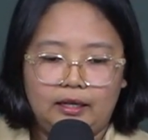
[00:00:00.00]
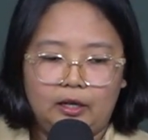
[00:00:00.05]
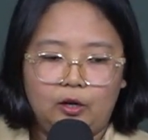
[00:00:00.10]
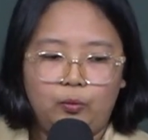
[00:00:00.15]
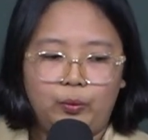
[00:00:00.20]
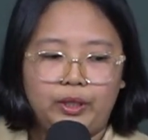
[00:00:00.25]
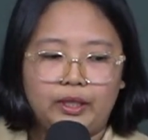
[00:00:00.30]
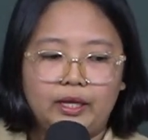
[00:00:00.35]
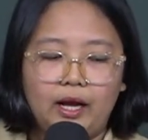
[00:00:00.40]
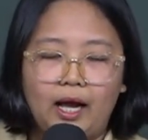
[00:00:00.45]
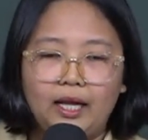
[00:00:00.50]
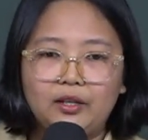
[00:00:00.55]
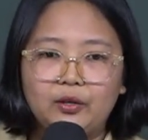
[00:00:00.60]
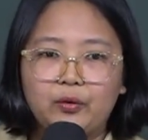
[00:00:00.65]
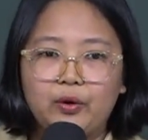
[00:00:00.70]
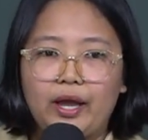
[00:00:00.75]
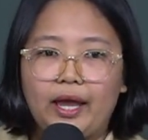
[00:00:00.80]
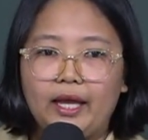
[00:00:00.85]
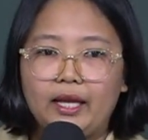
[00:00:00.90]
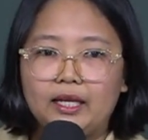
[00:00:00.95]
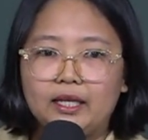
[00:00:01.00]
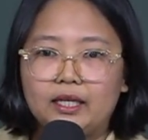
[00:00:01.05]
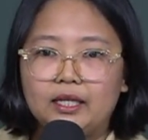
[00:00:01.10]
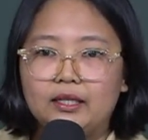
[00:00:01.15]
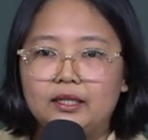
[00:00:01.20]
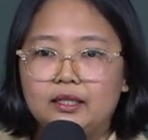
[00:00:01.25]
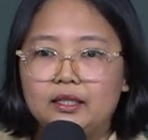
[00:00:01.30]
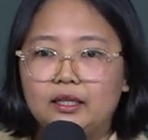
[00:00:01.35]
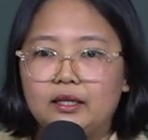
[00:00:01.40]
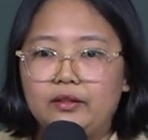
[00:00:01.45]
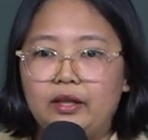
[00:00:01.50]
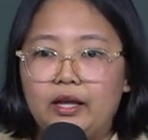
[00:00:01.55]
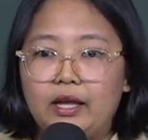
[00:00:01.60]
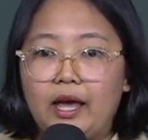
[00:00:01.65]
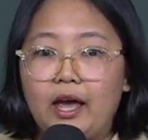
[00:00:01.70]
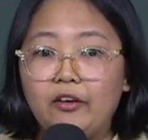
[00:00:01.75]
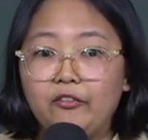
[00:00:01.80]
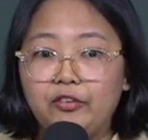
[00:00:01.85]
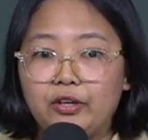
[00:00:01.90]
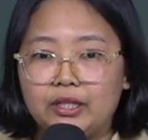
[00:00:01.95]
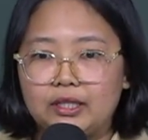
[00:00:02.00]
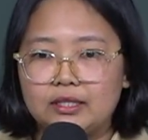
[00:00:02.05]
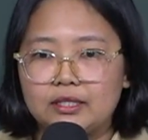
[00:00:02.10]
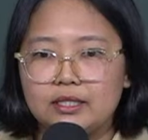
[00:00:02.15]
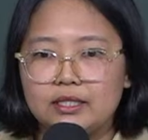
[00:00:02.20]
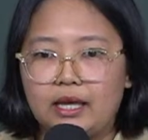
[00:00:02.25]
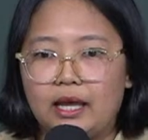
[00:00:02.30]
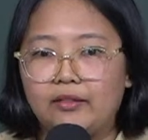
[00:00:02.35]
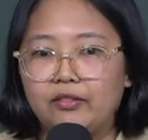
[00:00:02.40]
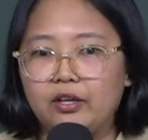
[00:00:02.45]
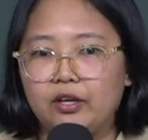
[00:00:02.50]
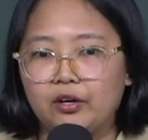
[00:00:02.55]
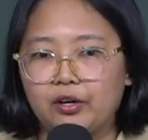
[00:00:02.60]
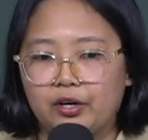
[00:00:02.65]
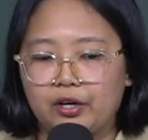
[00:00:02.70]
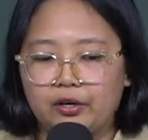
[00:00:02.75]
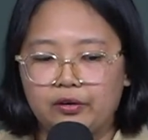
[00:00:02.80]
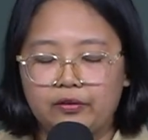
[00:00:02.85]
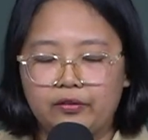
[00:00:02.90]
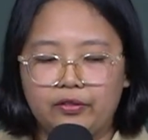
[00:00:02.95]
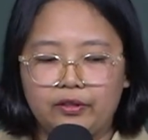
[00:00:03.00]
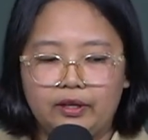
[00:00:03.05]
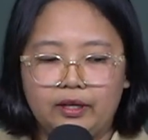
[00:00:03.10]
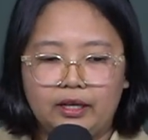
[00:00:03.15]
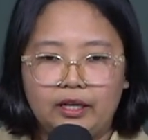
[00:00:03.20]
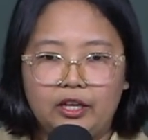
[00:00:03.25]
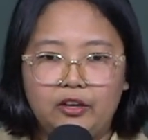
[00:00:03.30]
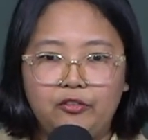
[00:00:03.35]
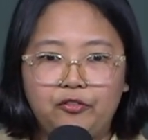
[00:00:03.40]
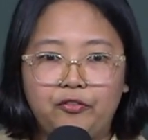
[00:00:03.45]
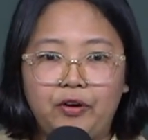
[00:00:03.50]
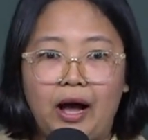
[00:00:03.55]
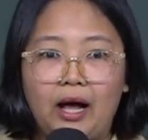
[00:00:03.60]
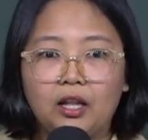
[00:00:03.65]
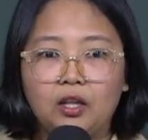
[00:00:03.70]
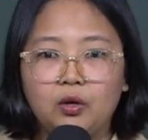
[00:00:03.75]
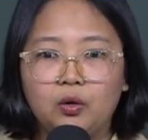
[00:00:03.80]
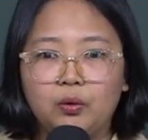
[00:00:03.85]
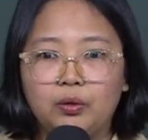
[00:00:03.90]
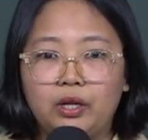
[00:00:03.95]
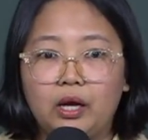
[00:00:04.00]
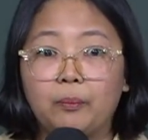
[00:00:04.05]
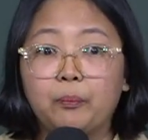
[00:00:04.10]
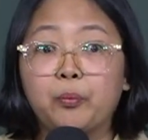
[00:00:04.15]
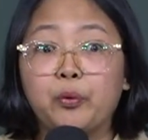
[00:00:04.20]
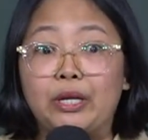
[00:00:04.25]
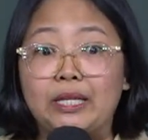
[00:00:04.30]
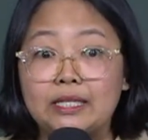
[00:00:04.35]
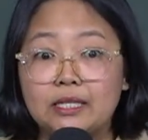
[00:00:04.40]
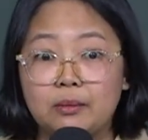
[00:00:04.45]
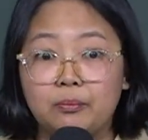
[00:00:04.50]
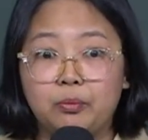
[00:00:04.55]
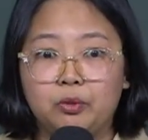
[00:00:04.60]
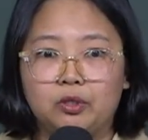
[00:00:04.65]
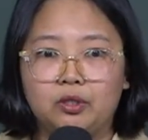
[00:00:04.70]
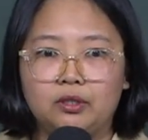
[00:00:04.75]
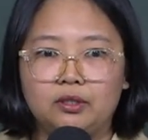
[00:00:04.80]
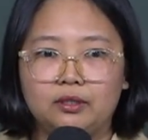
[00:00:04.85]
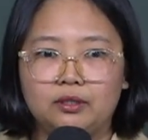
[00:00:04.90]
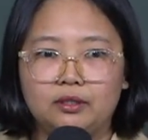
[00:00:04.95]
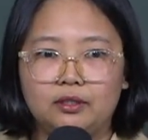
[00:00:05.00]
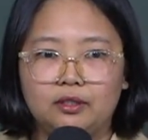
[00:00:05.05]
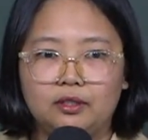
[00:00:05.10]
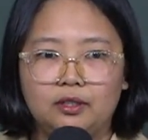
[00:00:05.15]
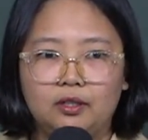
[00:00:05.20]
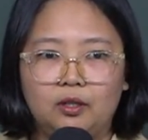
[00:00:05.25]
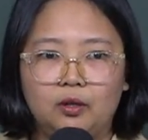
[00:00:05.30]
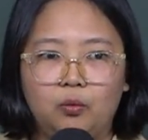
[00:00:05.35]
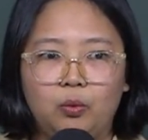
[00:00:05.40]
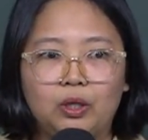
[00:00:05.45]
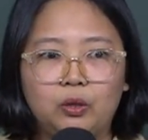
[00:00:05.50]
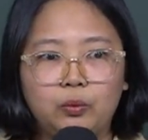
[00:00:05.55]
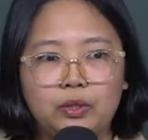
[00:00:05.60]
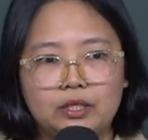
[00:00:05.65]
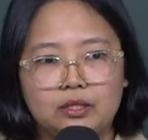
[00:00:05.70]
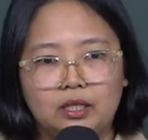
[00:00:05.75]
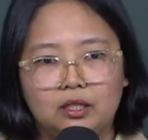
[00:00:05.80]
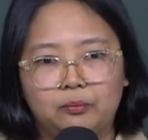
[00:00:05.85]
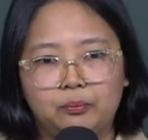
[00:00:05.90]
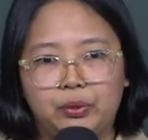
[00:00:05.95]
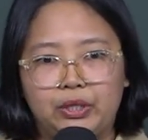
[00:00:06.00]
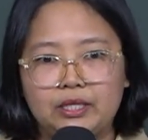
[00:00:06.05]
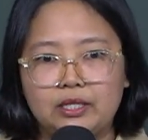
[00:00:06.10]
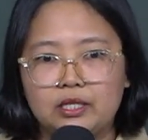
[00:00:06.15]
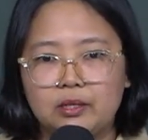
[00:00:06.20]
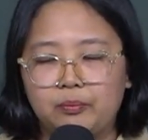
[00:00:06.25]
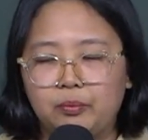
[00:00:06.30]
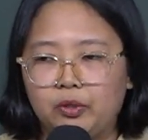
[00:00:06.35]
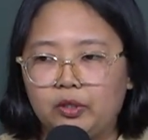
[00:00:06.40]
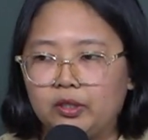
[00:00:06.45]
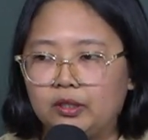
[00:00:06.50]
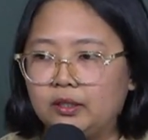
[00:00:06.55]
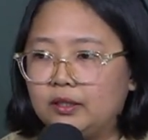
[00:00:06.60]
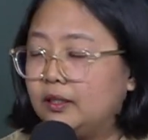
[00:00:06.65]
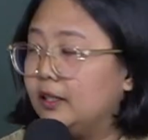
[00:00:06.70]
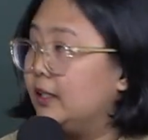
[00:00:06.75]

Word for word: When God created the heavens and the earth, he followed a principle. What was that principle?